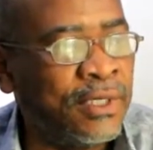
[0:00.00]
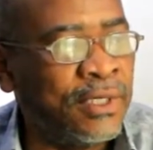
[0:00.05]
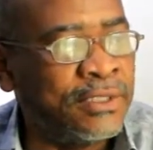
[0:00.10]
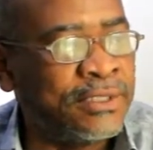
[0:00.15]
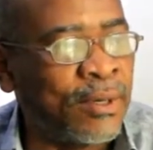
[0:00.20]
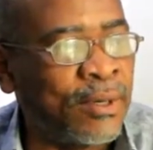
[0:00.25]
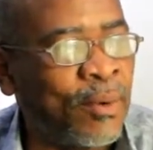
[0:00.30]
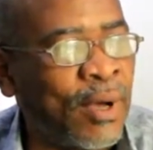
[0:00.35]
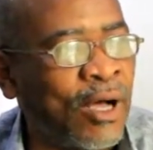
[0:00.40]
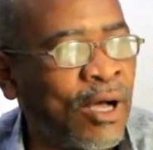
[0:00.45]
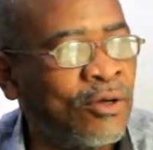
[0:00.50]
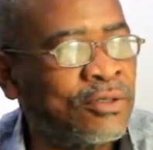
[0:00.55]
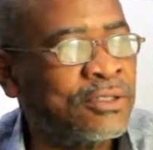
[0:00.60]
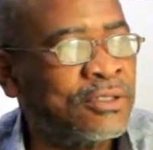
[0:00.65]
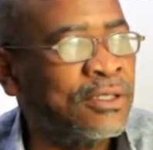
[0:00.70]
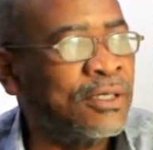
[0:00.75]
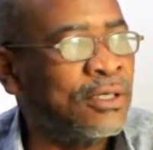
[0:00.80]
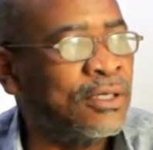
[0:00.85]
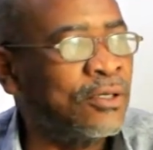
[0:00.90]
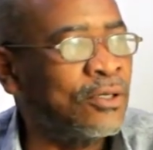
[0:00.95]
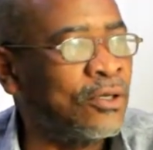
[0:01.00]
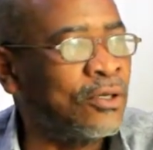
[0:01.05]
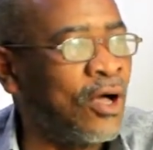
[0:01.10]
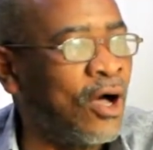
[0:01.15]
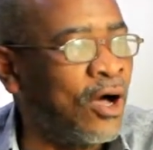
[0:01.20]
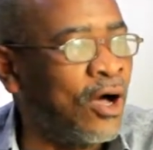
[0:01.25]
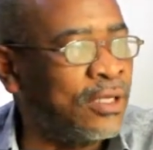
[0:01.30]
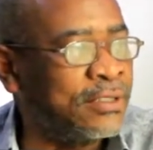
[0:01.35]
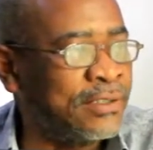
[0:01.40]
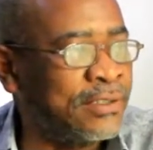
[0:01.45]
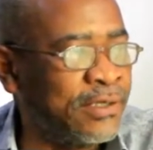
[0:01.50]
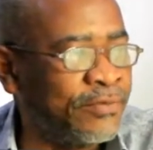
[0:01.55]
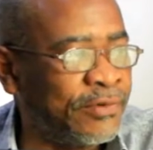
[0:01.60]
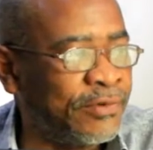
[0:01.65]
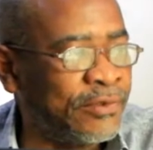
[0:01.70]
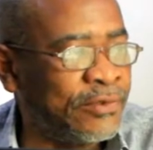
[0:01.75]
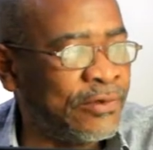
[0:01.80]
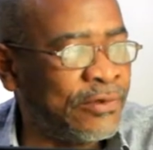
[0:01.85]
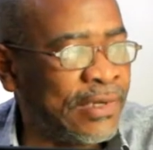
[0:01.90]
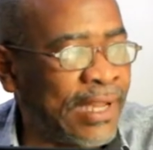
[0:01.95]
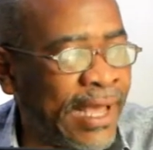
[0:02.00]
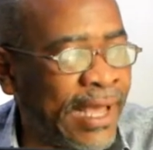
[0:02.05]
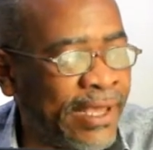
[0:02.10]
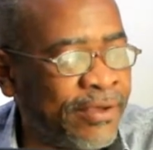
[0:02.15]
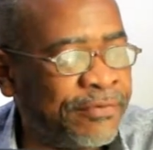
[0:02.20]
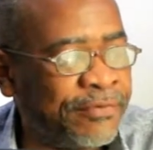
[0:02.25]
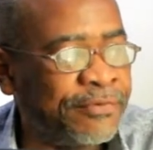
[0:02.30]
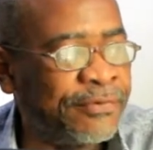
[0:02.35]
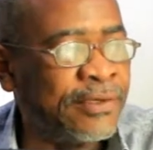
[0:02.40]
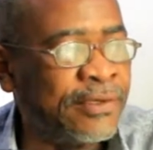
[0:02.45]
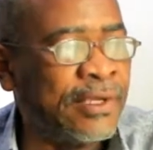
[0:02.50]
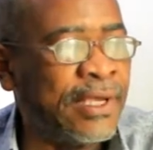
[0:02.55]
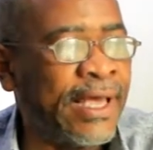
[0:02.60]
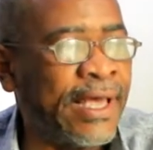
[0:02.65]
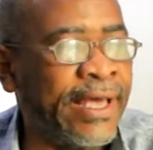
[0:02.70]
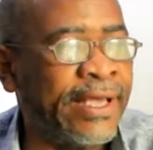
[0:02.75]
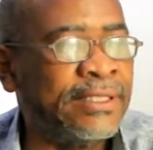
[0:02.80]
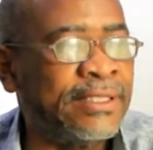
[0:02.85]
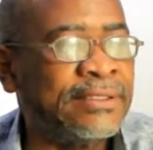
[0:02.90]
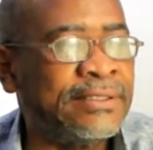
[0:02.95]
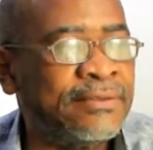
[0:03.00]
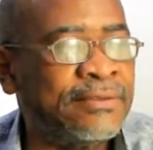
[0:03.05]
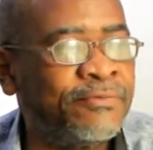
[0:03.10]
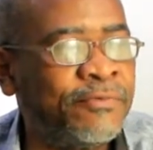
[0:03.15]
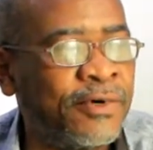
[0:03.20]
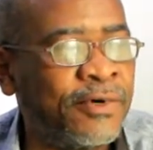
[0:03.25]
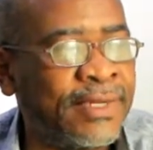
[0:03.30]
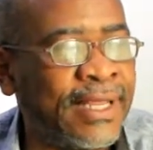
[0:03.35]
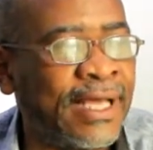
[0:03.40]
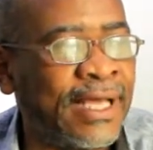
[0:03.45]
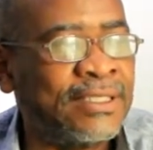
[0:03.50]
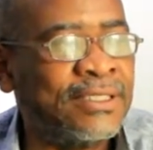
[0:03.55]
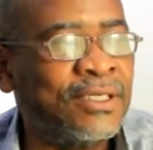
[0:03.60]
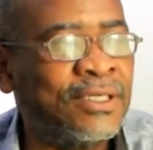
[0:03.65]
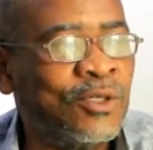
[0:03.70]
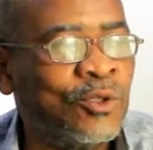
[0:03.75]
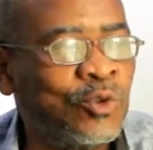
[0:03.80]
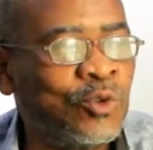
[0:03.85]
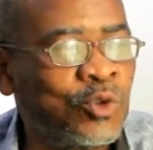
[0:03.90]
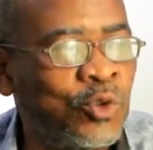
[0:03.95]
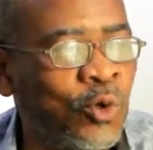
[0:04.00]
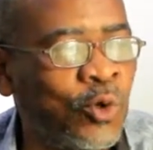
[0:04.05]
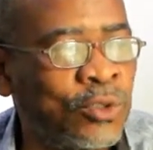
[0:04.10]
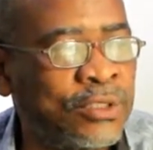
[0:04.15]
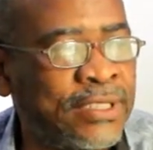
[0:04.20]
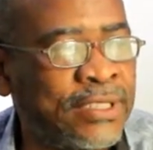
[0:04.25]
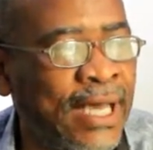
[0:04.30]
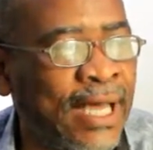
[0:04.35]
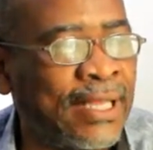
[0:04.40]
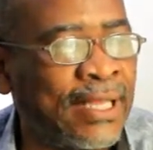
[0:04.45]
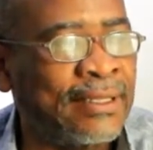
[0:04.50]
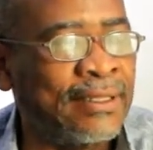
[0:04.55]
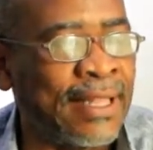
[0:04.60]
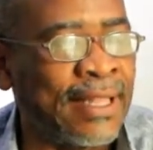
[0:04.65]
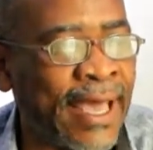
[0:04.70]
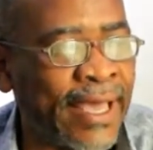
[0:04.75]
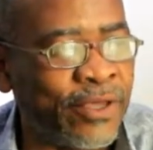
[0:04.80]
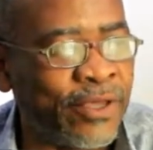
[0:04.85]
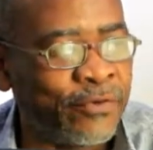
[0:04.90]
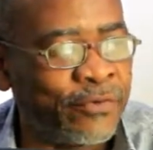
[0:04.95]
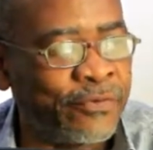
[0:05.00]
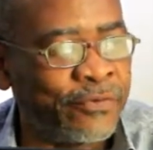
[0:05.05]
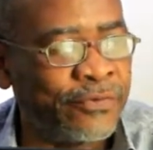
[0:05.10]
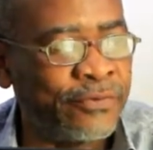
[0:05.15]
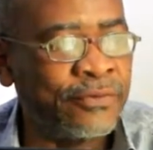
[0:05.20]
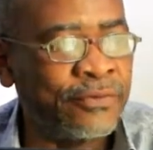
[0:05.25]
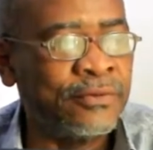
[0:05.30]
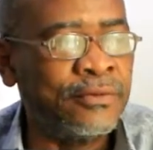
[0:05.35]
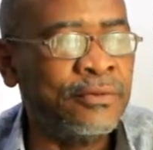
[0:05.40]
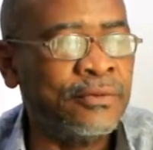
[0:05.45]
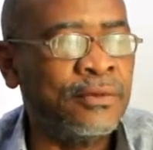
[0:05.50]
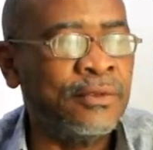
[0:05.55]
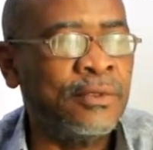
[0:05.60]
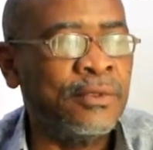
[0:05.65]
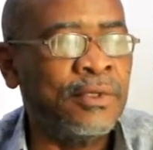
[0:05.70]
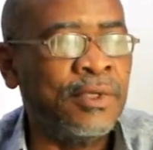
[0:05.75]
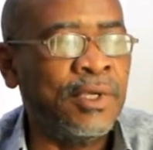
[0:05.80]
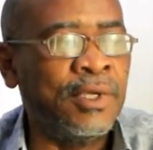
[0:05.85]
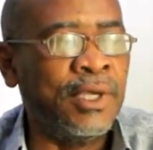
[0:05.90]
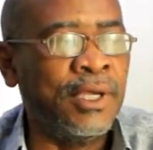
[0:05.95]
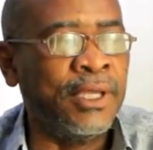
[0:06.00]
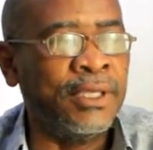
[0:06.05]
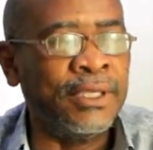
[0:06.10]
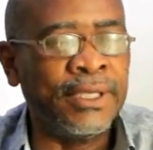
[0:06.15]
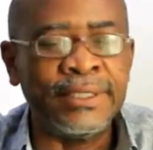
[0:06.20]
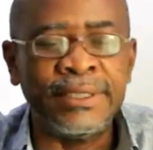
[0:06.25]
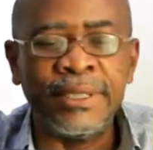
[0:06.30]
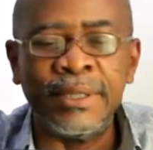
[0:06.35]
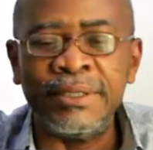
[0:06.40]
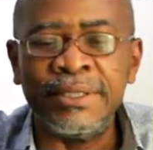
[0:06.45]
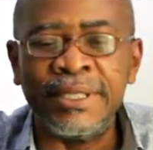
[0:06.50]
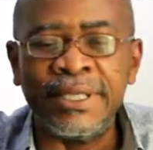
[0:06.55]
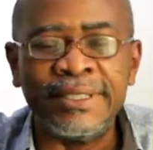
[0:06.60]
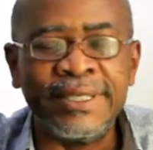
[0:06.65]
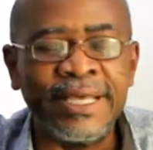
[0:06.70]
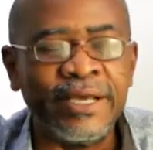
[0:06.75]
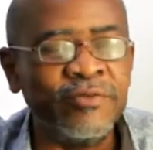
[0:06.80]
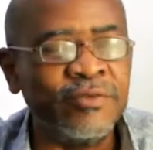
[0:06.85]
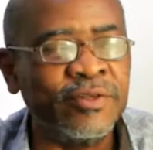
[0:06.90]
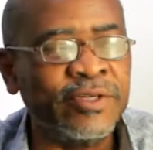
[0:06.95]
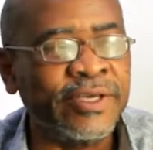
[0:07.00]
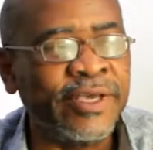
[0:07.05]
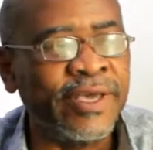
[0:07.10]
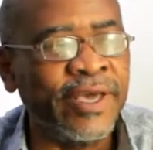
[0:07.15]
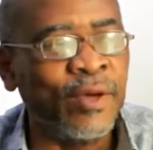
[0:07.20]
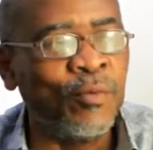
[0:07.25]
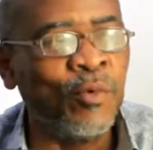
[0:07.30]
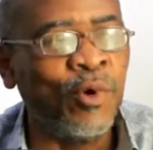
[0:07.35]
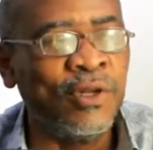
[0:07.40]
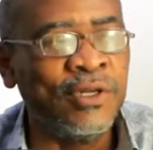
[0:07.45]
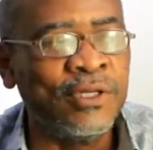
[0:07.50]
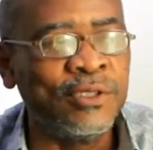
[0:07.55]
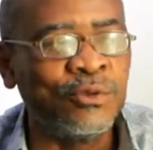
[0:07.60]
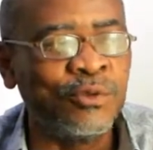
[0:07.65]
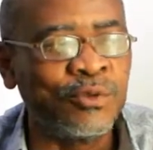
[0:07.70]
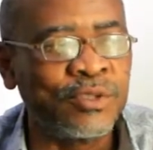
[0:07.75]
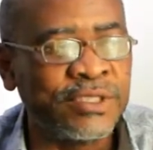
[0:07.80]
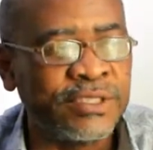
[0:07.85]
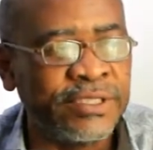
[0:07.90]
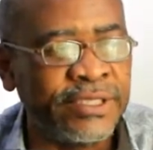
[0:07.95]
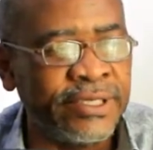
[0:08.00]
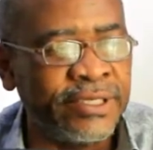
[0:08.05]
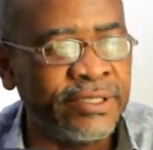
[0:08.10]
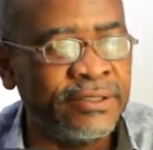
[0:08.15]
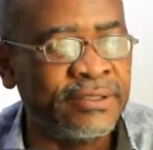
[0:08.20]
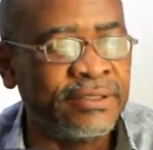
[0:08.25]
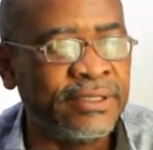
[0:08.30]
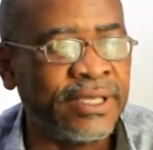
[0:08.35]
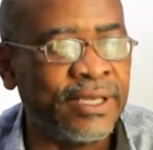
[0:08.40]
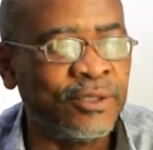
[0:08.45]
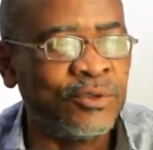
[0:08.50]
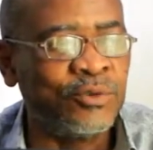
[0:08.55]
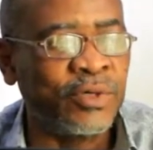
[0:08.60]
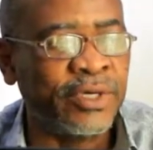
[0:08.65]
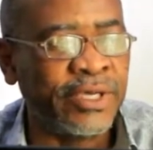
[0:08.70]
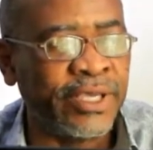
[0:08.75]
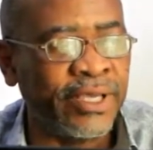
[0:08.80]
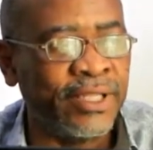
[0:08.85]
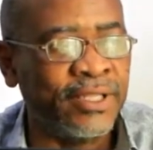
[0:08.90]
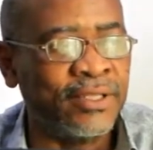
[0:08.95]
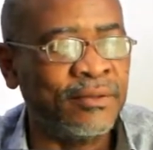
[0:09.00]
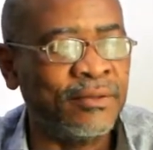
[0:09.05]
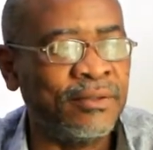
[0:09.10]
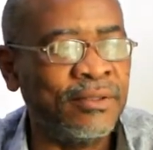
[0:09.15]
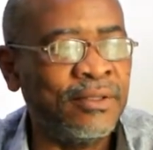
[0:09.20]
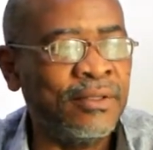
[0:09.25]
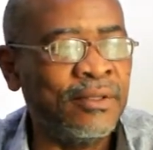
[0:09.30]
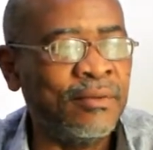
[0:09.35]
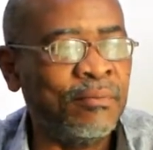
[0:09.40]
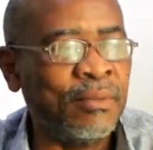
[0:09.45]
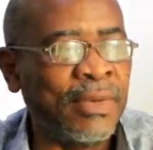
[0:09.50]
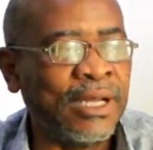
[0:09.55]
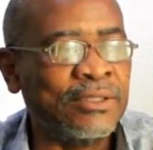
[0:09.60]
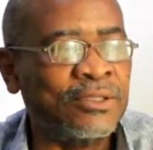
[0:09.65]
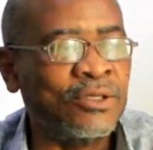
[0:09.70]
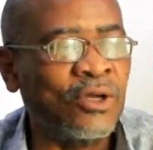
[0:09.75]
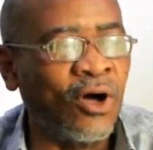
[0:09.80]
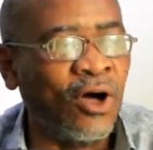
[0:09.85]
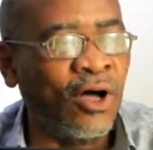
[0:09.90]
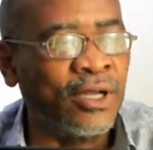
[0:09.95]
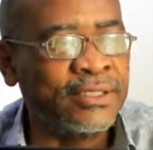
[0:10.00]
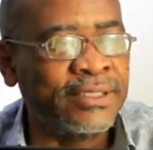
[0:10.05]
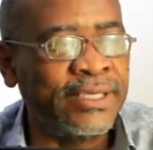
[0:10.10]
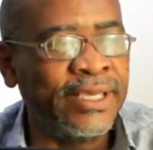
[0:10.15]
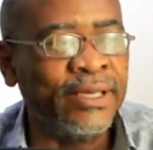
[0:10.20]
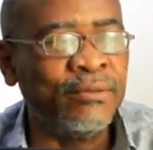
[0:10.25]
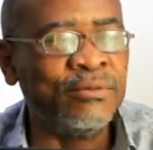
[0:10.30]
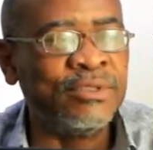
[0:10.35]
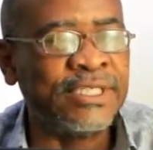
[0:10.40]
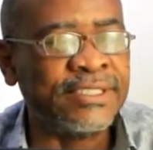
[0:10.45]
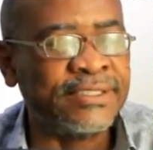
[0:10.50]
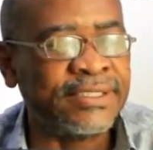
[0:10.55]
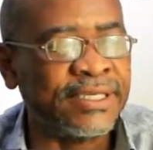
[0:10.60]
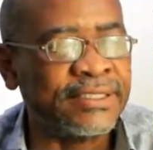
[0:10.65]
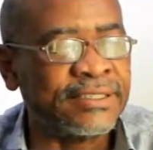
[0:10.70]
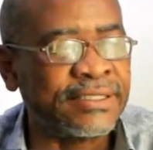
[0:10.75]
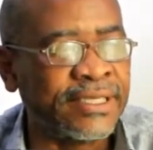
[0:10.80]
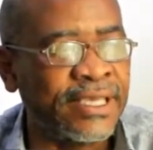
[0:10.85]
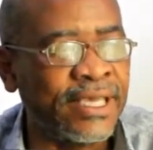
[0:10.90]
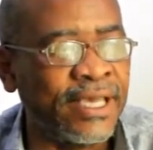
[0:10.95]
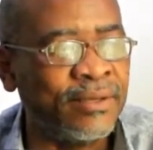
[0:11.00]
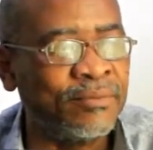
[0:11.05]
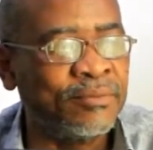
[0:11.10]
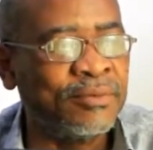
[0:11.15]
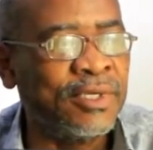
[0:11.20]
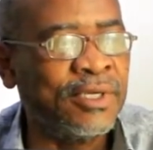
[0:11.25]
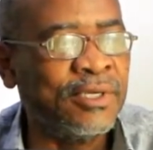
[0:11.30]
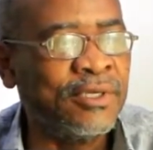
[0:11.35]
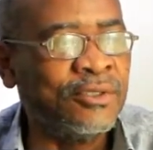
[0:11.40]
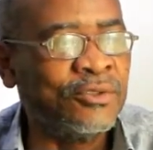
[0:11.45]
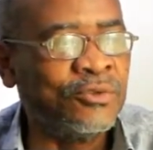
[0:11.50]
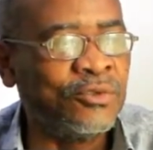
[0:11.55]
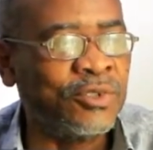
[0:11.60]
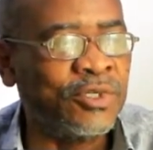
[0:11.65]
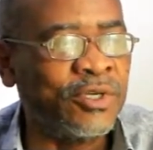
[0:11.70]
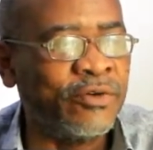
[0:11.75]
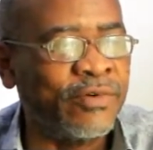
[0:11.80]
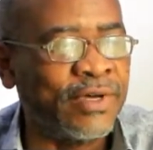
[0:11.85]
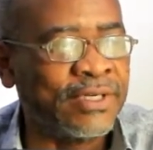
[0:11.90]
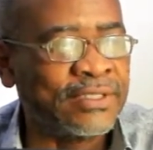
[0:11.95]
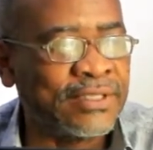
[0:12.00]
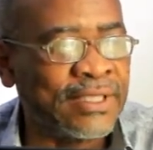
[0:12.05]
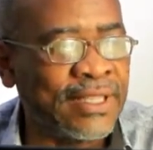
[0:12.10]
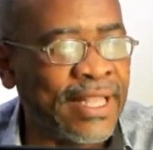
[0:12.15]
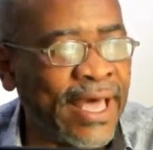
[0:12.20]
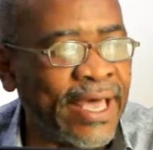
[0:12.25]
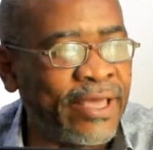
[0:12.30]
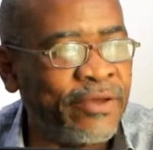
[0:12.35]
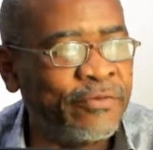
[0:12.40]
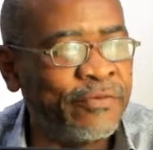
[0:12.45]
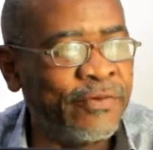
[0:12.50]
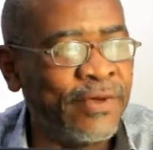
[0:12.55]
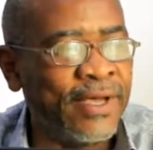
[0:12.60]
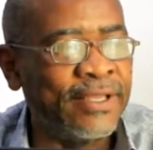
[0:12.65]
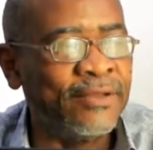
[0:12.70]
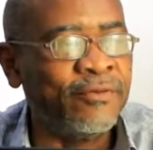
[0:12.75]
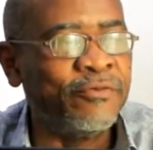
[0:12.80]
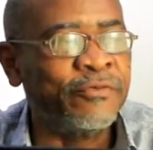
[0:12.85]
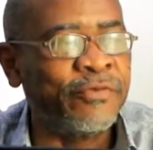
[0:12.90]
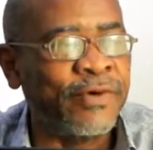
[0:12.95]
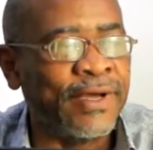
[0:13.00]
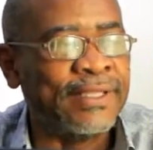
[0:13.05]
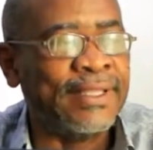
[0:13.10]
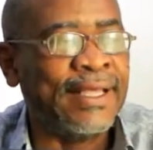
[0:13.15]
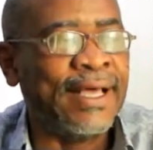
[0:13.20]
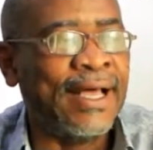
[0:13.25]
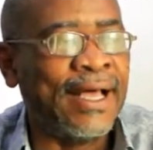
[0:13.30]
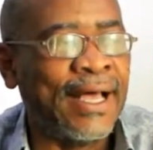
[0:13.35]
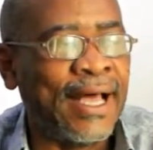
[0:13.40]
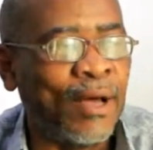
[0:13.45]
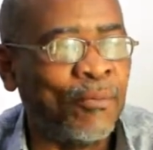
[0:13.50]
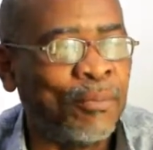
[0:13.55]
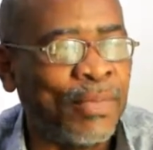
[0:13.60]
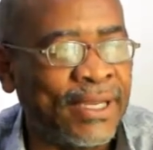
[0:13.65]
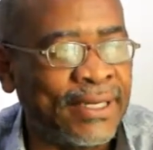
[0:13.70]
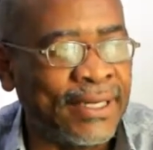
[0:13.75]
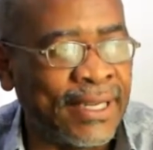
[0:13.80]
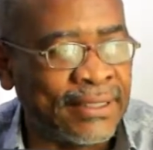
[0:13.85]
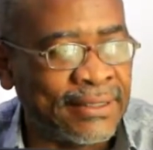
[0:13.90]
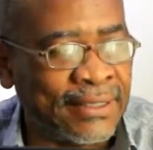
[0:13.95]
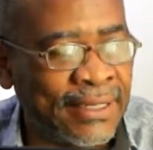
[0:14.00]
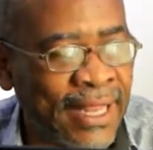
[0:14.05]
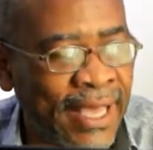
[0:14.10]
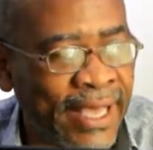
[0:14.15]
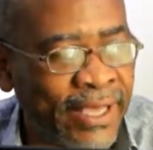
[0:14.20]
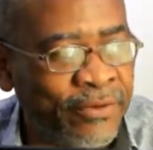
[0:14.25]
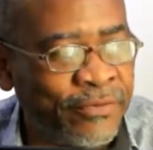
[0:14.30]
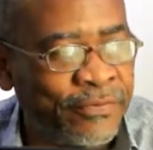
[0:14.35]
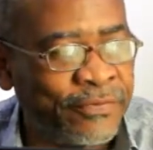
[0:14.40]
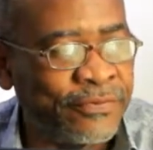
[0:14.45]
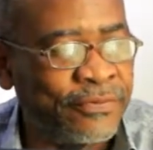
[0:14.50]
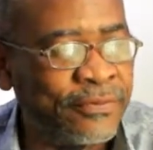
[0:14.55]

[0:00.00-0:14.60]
It's about God giving you life, and for that total life. The devil came only to steal and to kill, but Jesus came to give us life, and in fact abundant life.